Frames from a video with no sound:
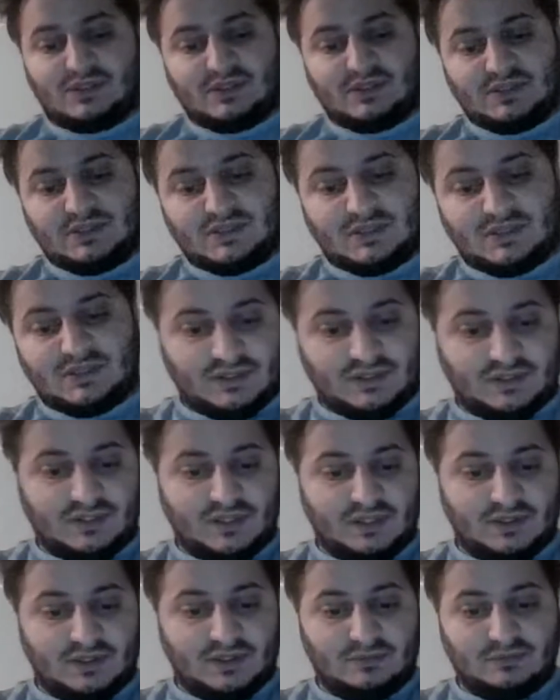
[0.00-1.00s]

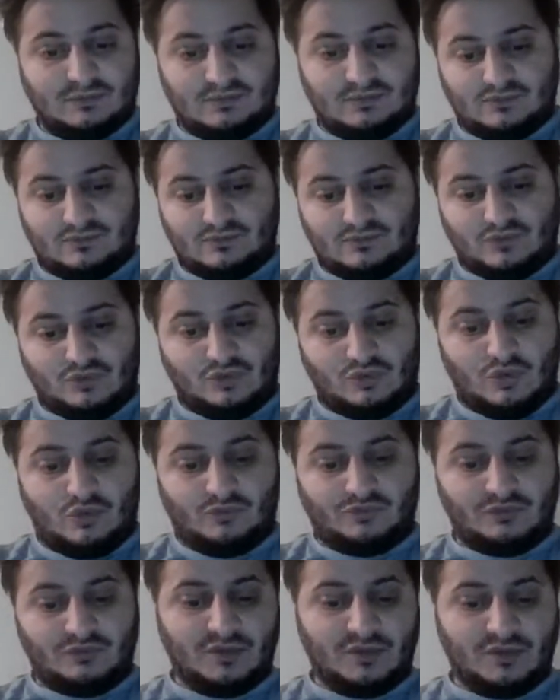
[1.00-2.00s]
and we'll go
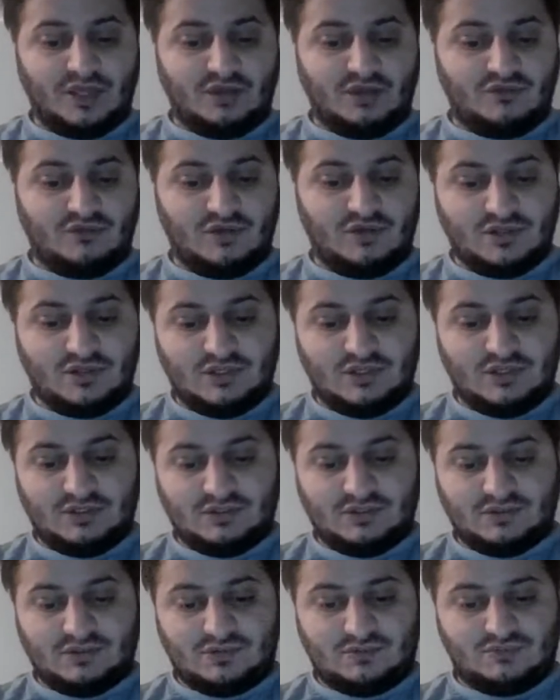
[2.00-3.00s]
from there really.
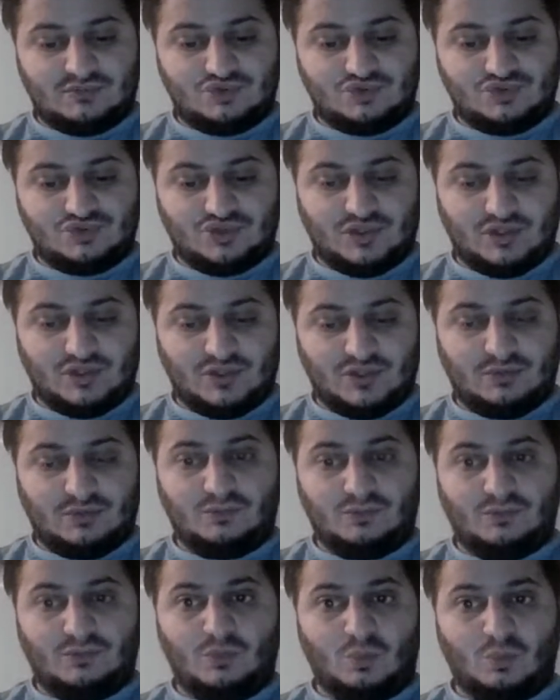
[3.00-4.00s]
I'm just
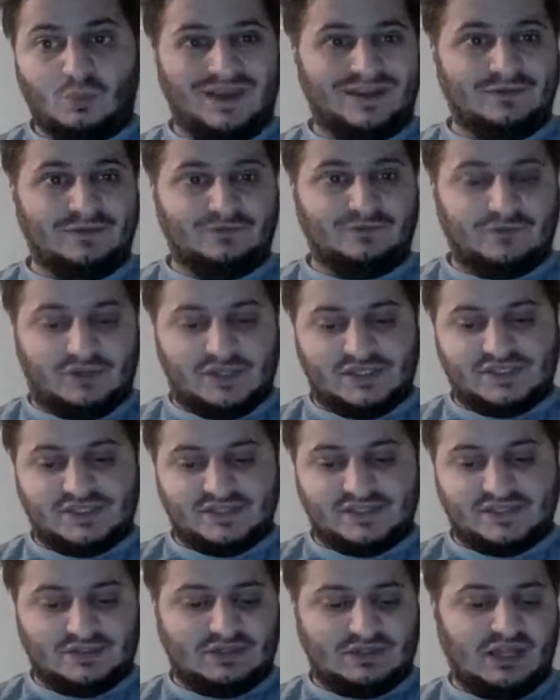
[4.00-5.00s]
waiting for this
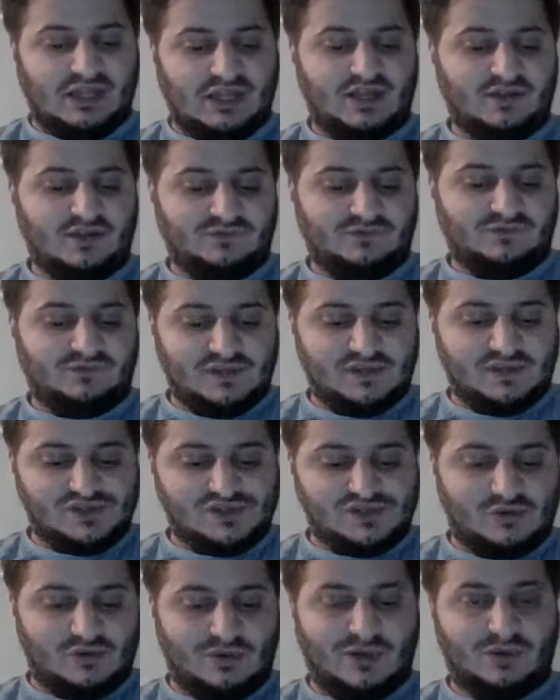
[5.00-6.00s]
live feed to
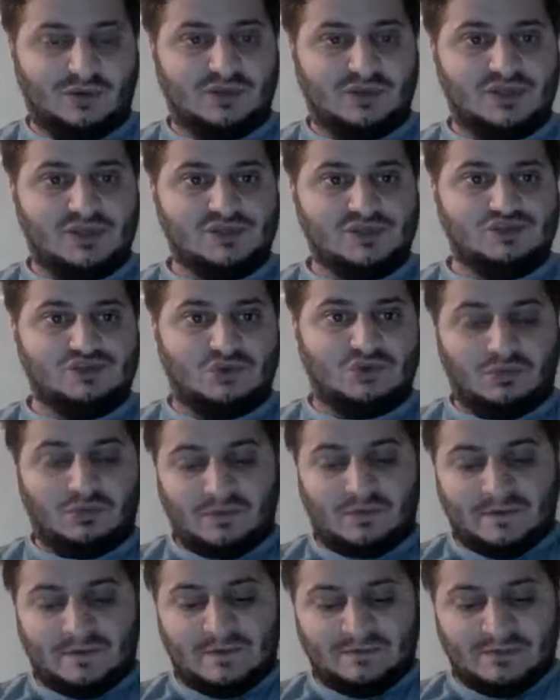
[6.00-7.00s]
go out there so
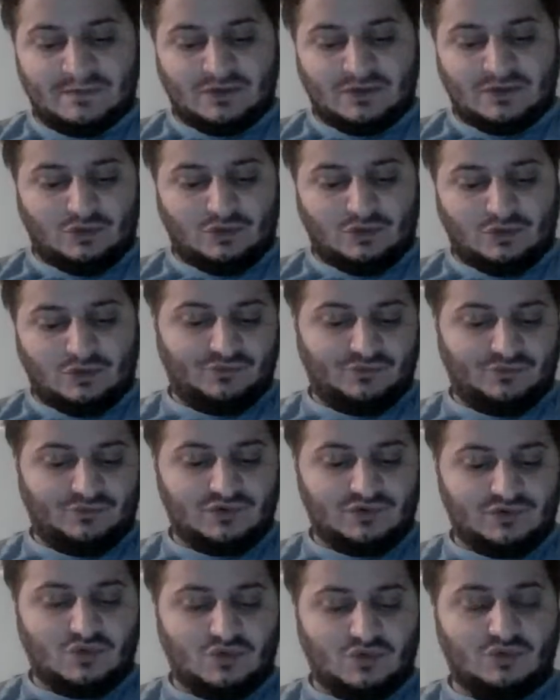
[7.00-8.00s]

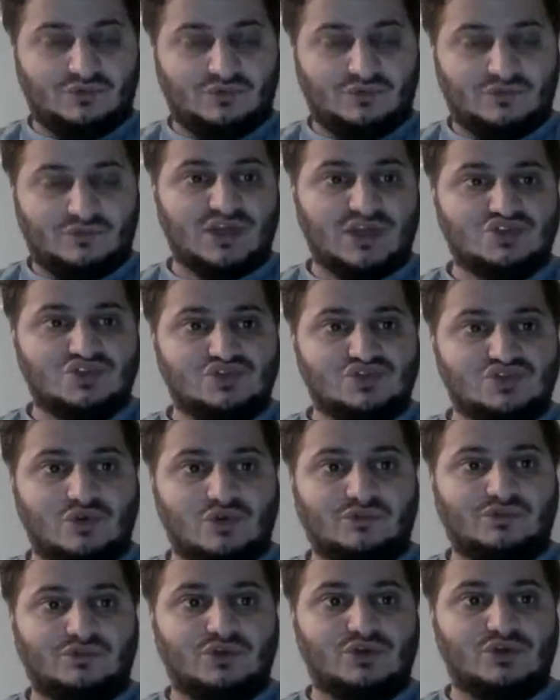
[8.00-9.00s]
notifications go
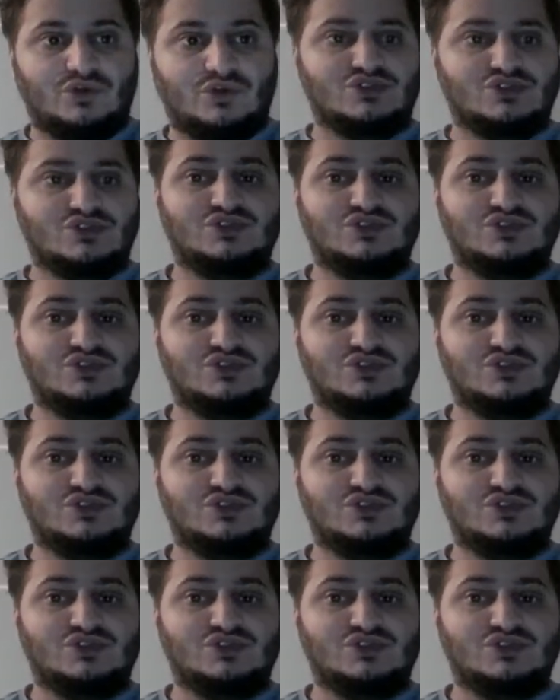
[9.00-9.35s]
through to you.